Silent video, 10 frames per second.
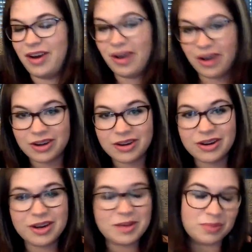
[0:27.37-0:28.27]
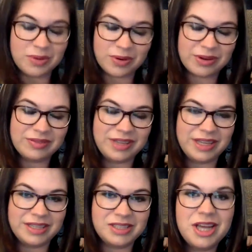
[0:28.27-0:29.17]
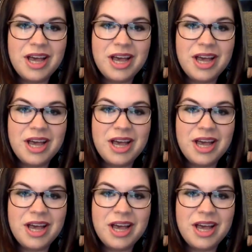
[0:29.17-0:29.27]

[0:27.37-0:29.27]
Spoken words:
honor and privilege